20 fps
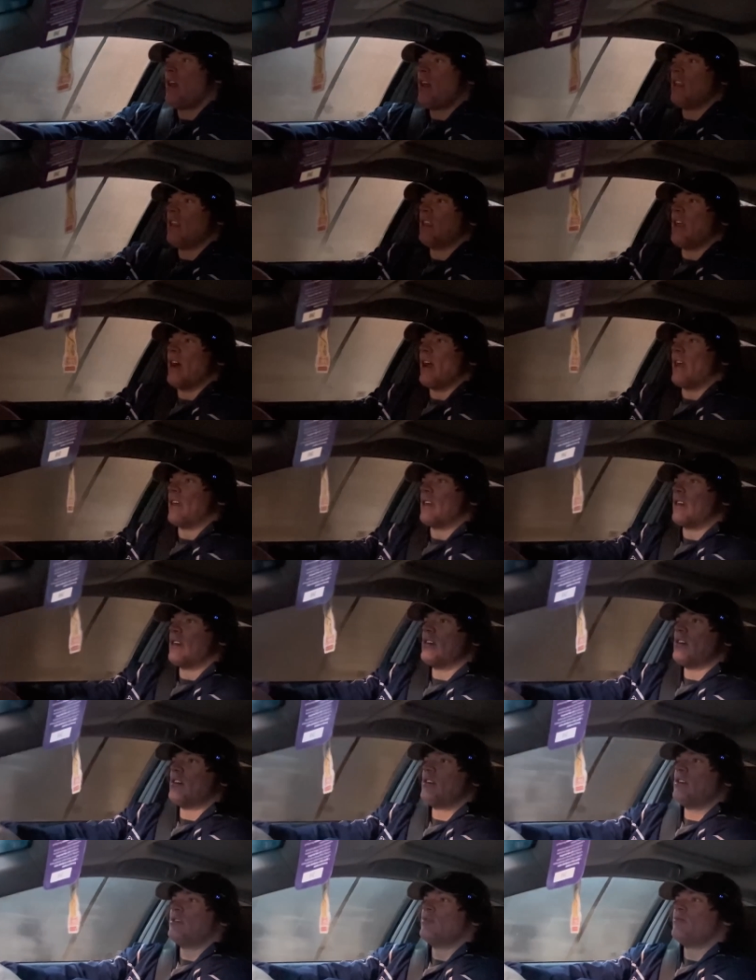Like,
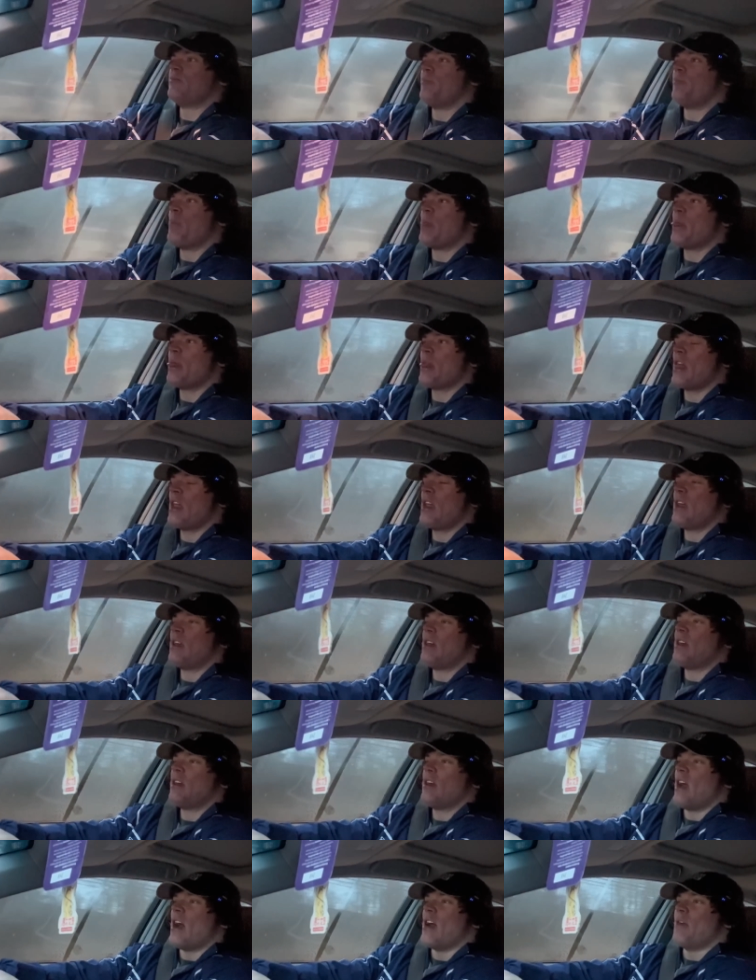
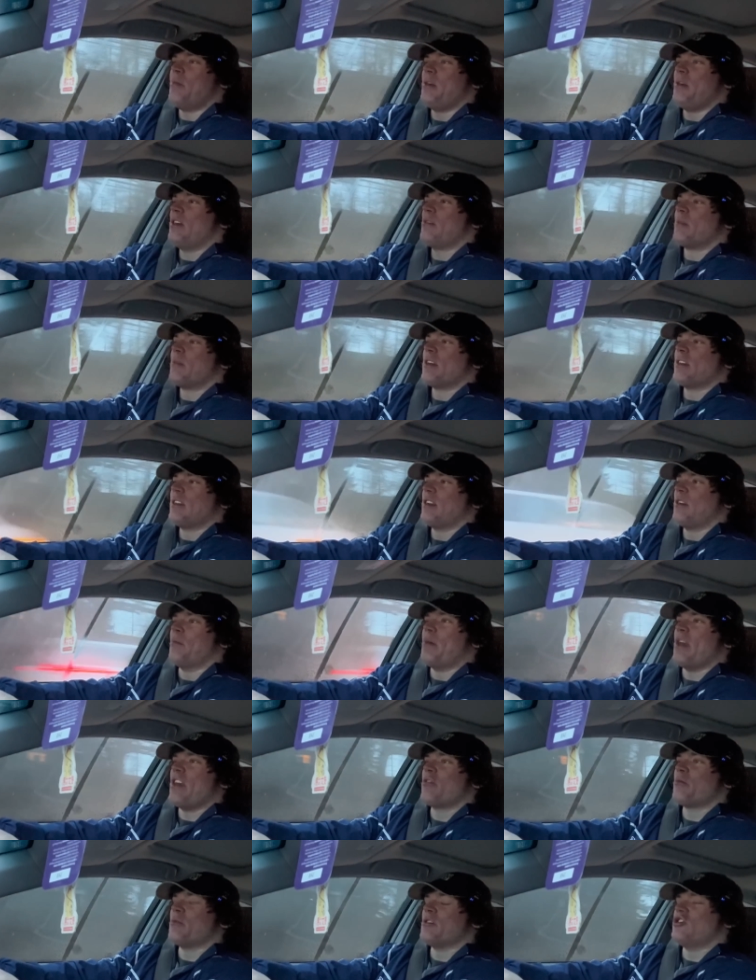I'd be in my little
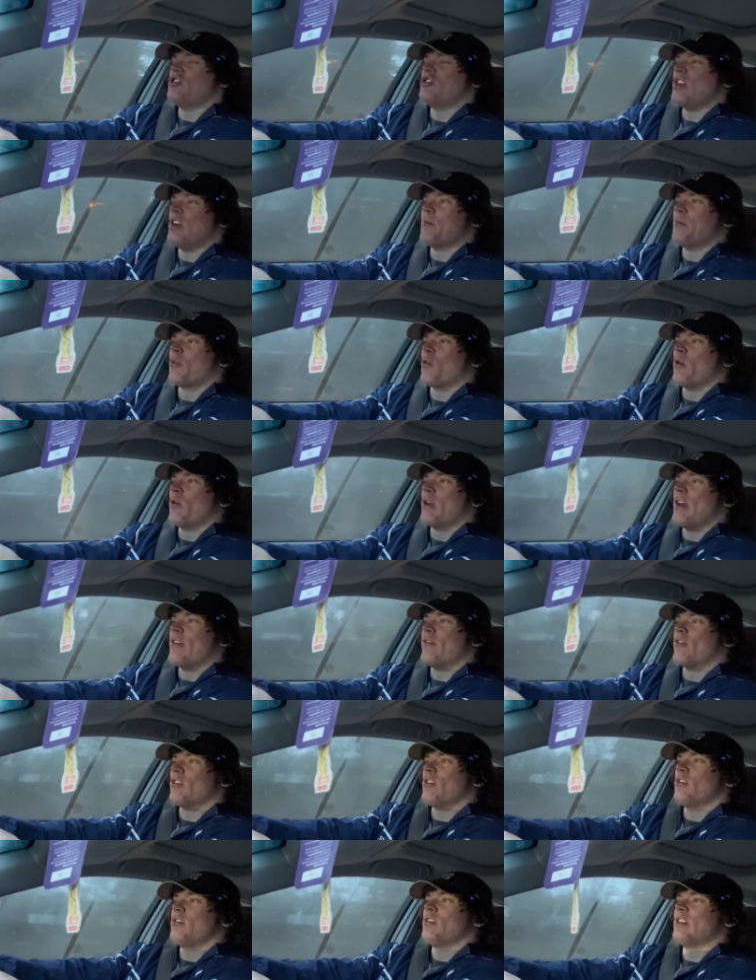basement gym or
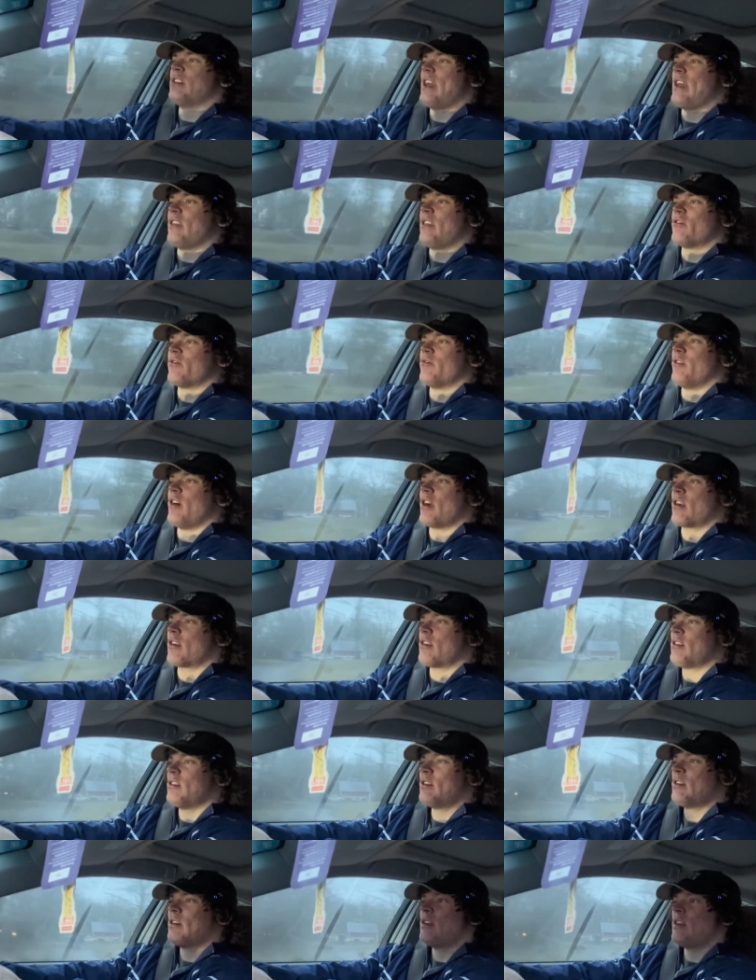whatever, late as fuck,
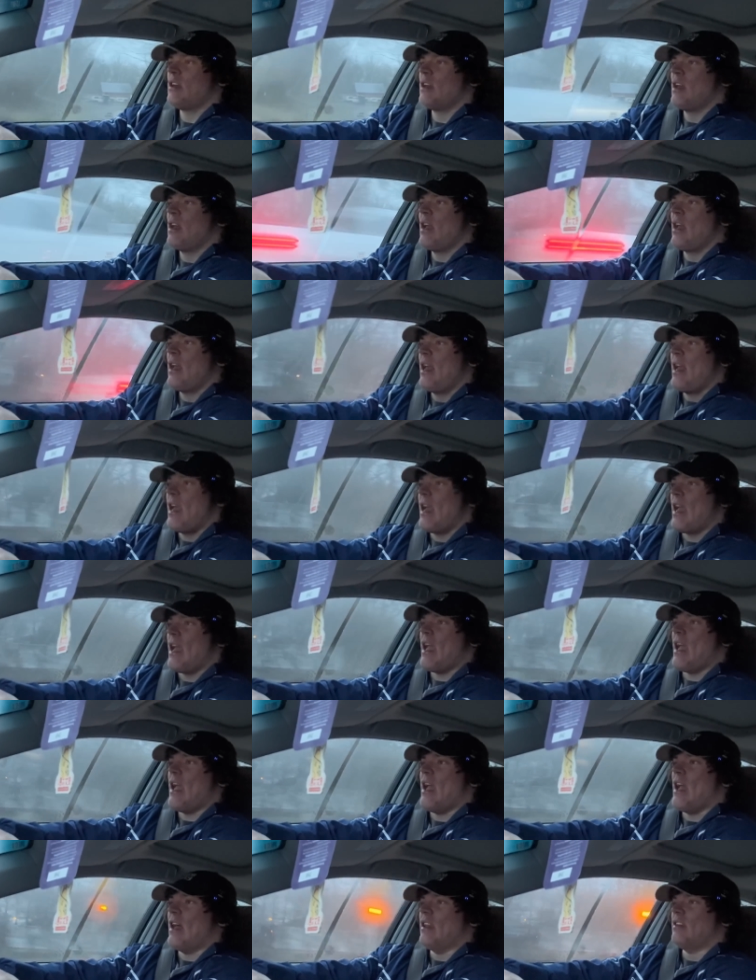
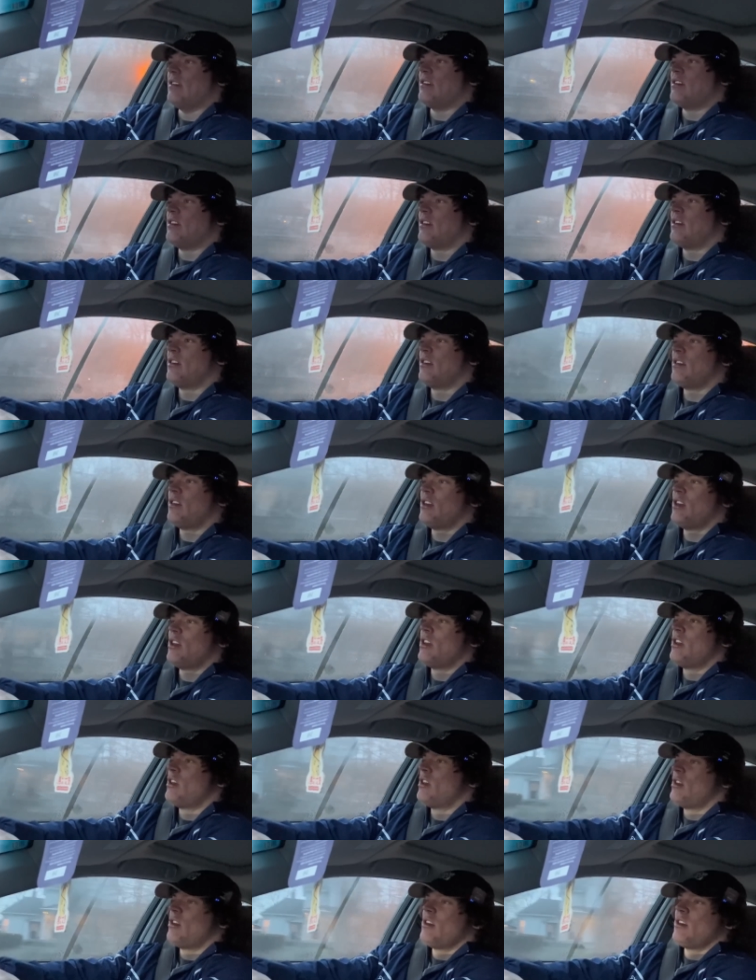and
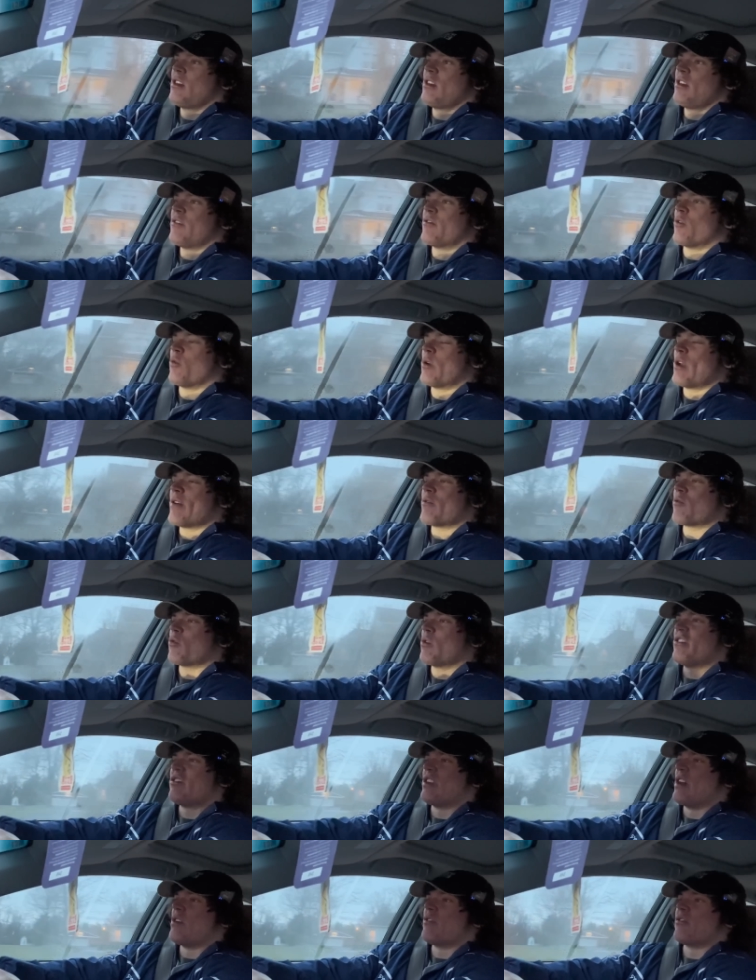for whatever
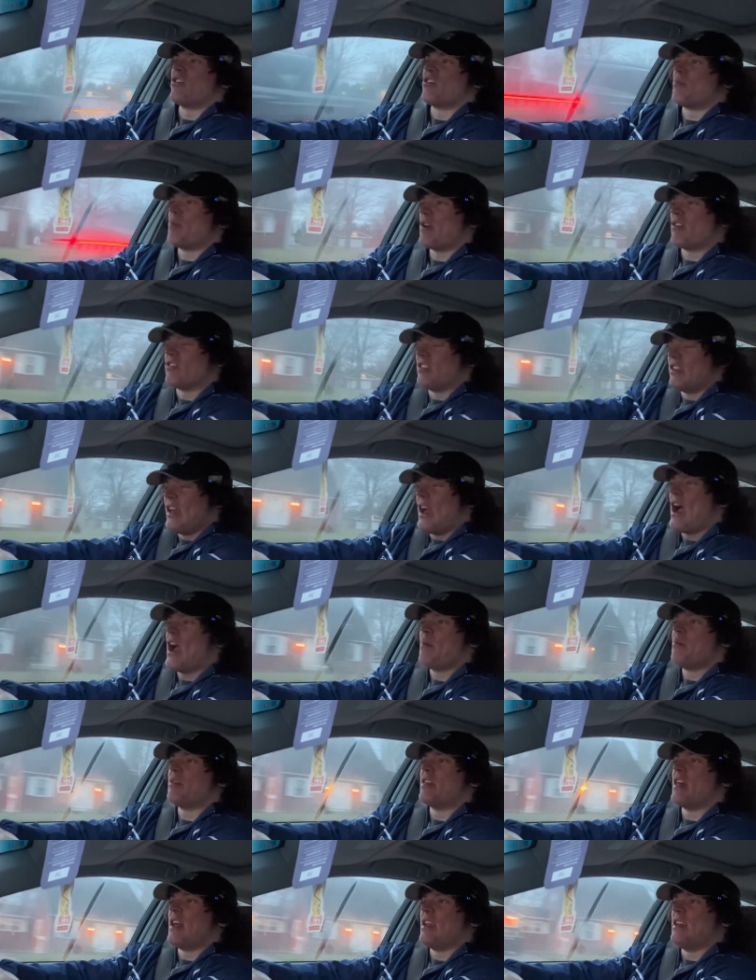reason, I was especially
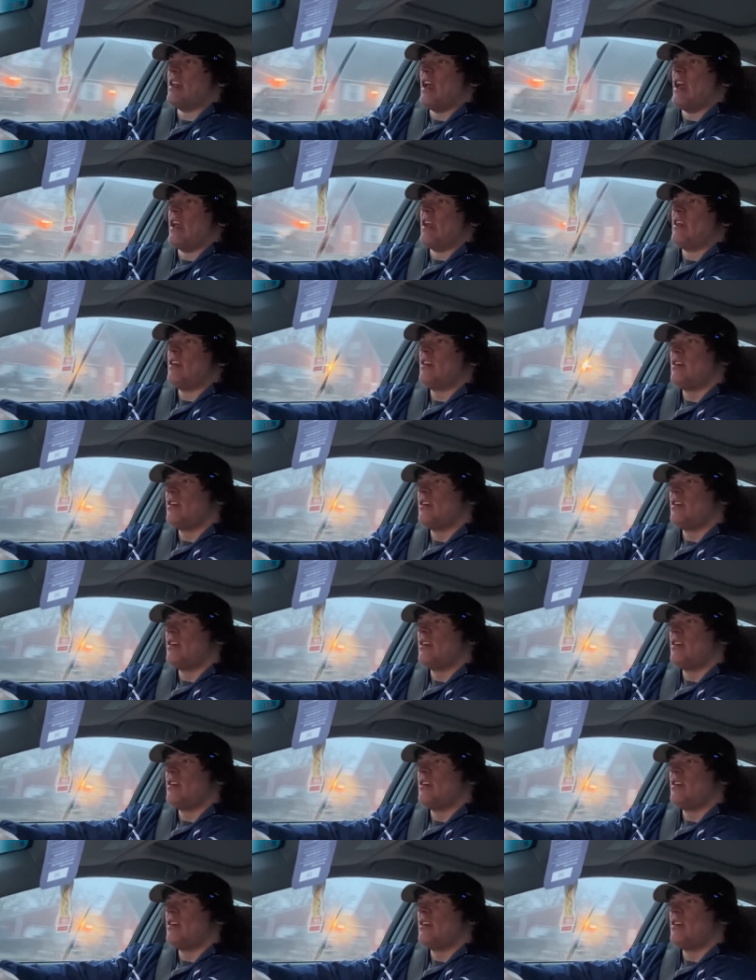hyped that day.